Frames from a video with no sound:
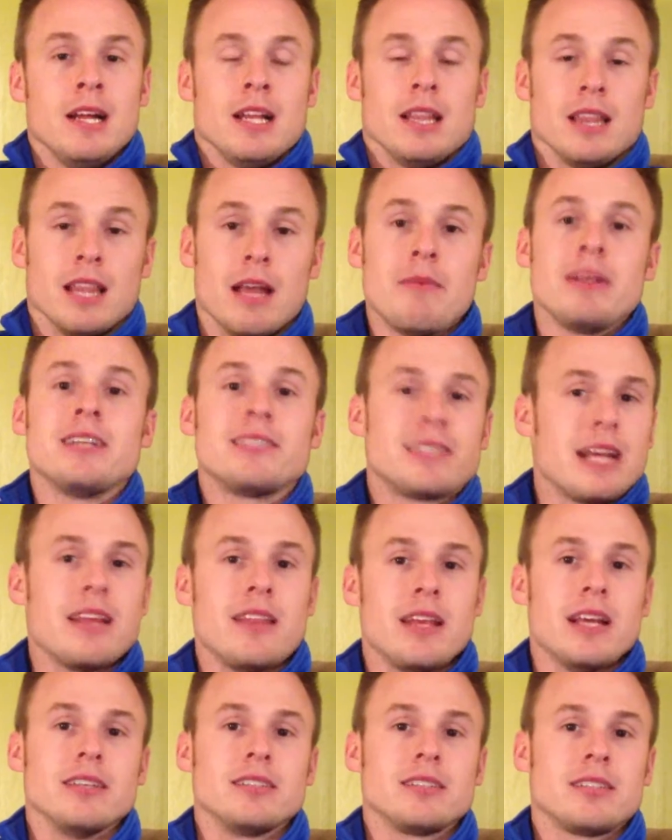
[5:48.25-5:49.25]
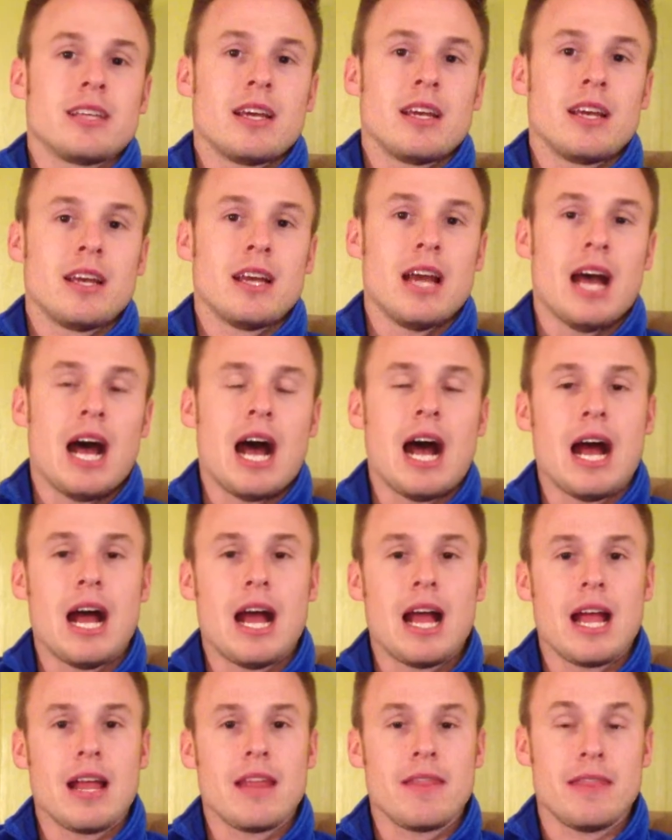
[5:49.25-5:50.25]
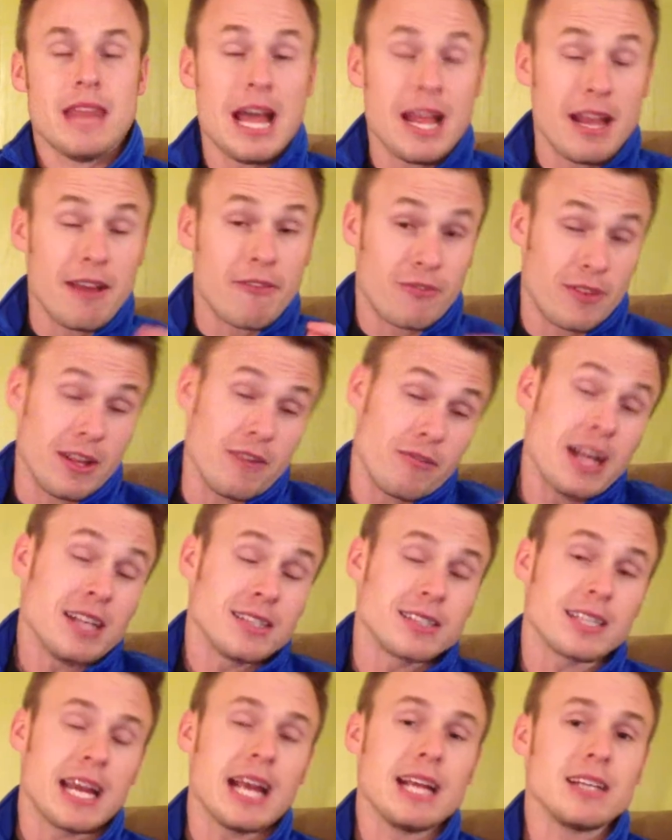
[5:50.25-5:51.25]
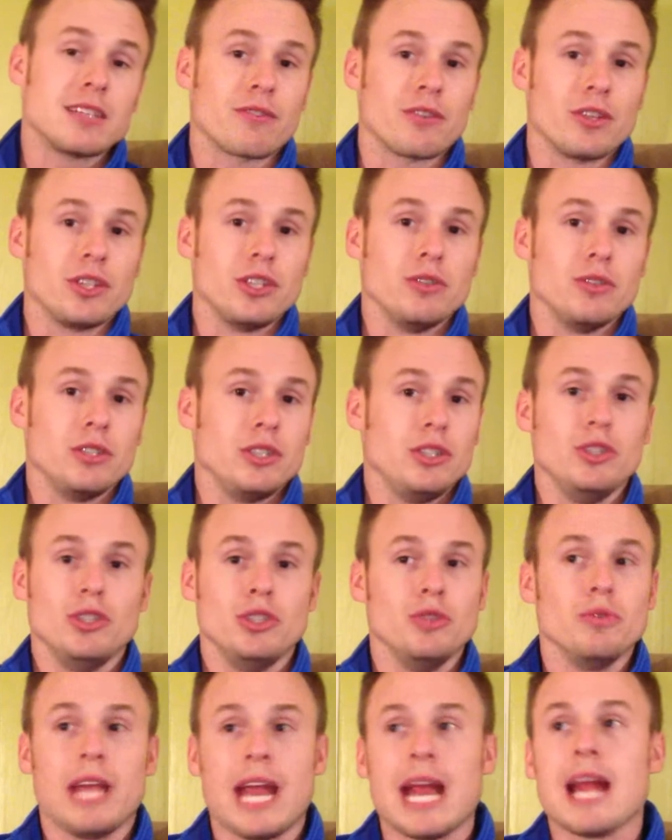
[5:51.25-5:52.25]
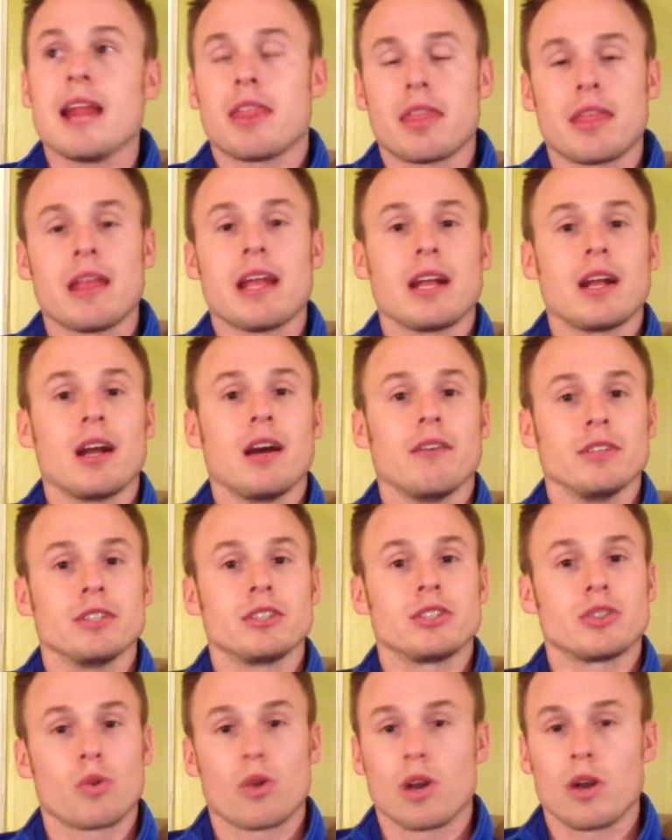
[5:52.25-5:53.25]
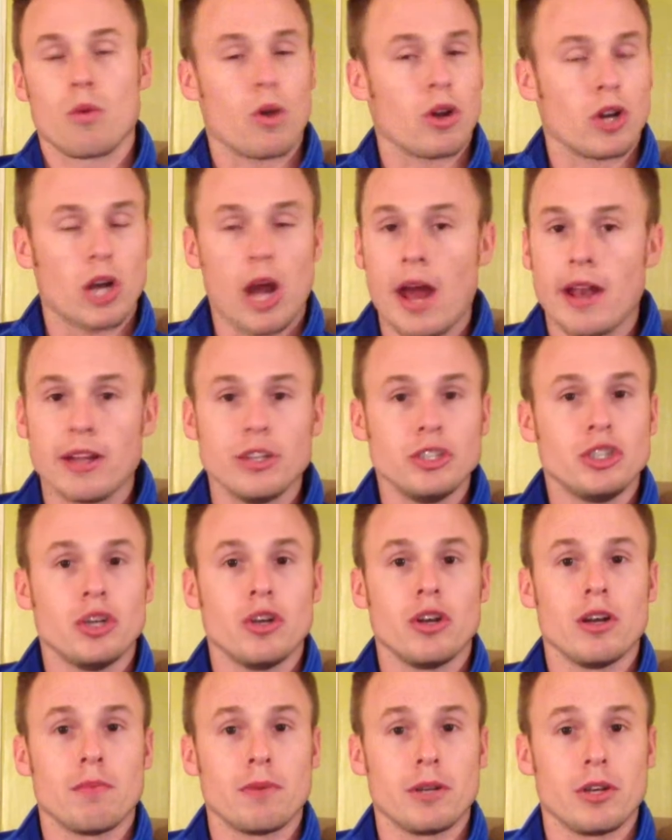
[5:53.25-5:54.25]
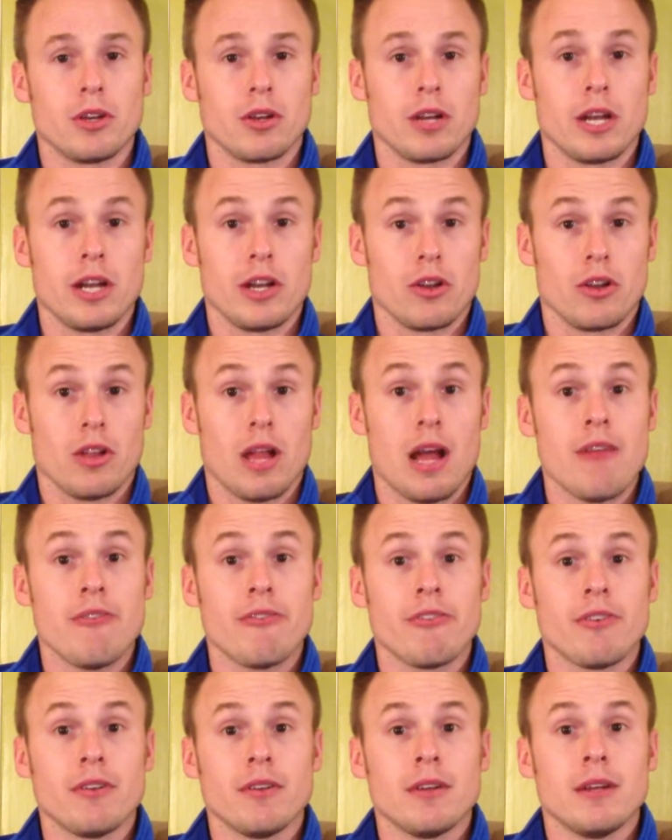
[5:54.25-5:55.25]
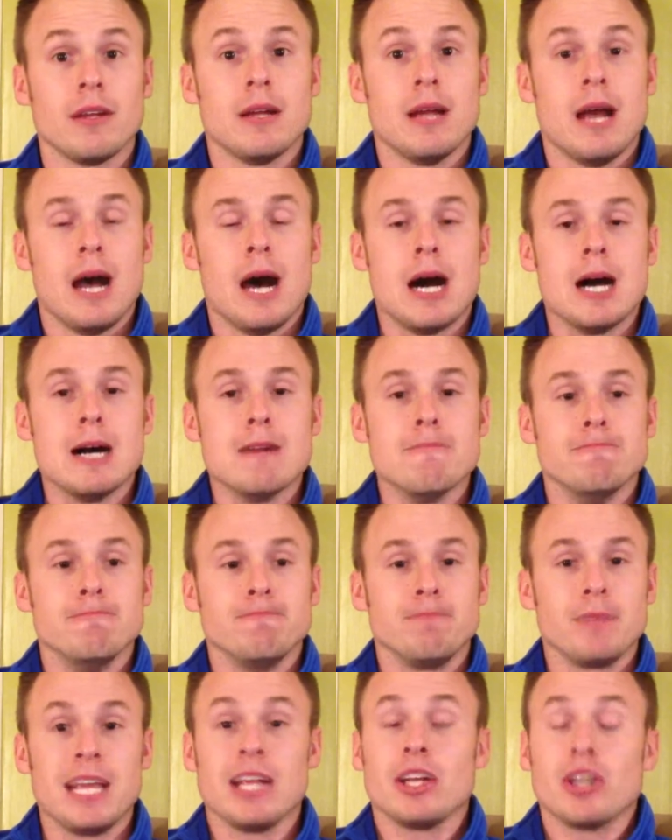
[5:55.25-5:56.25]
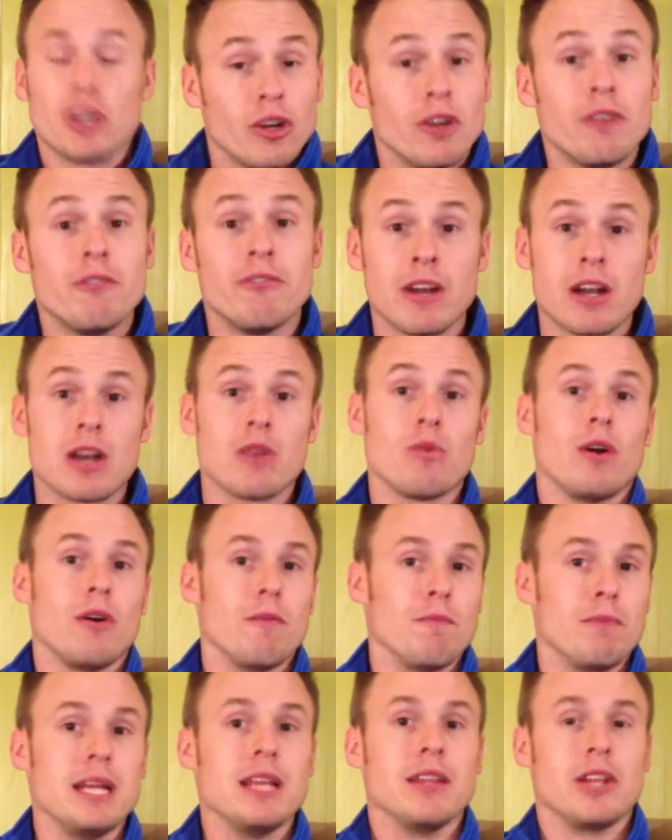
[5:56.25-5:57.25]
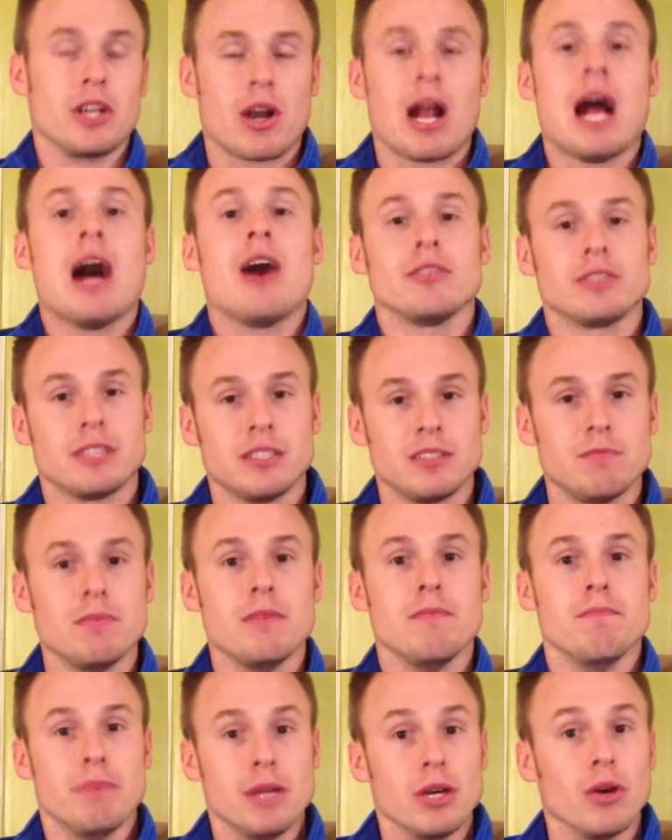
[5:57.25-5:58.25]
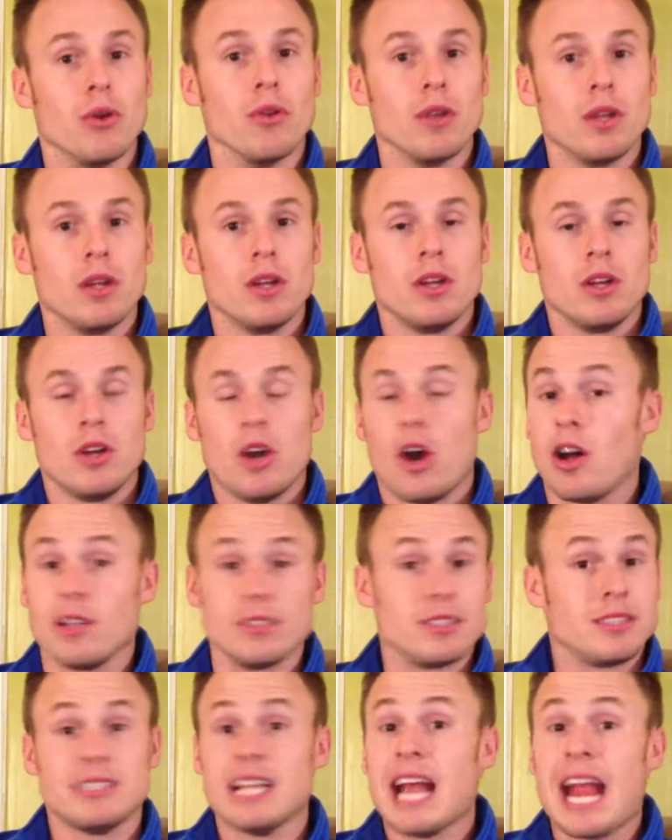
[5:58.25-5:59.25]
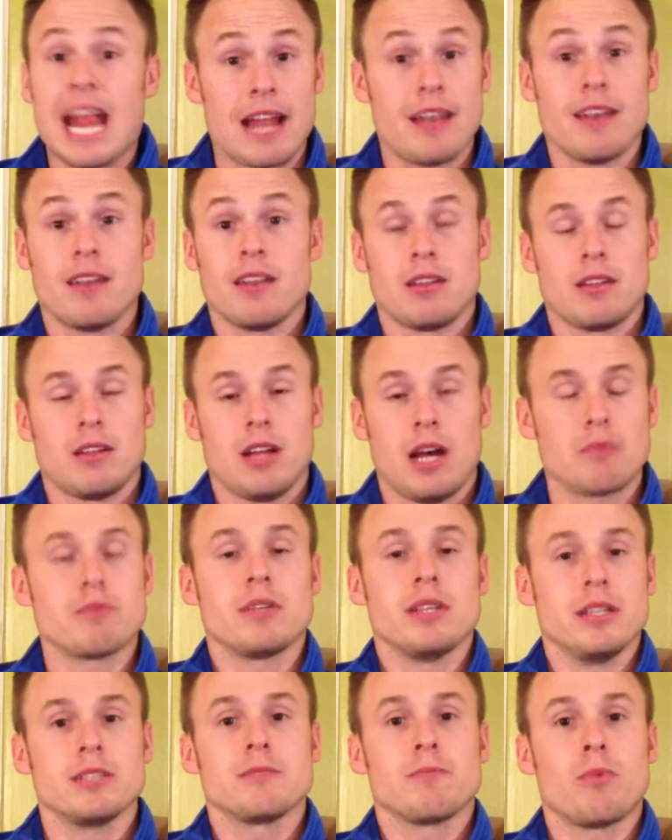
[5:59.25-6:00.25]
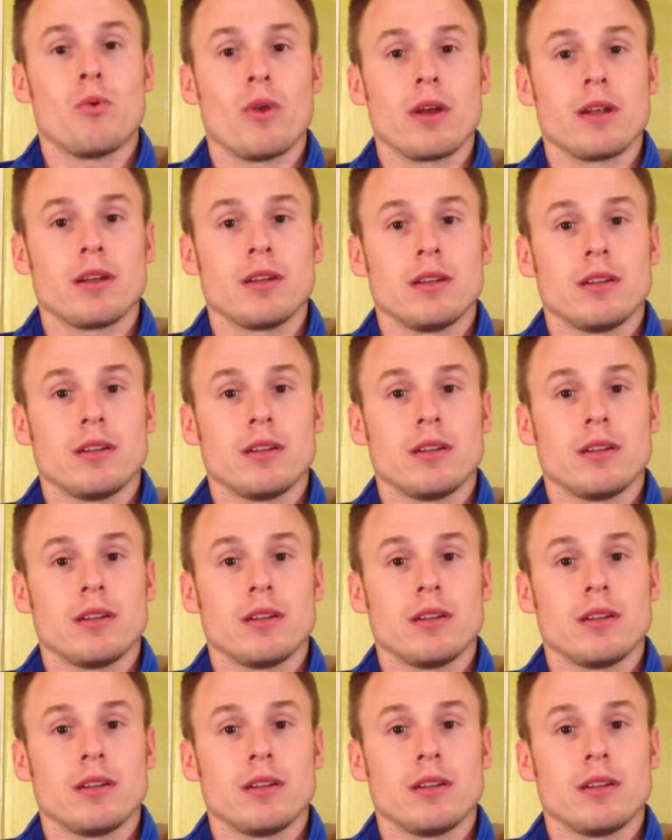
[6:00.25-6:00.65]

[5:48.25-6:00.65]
Let me say this. That if that's the case for you, and you can't think of a story where God has showed up in your life, it could very well be that your house has been built on sand up to this point.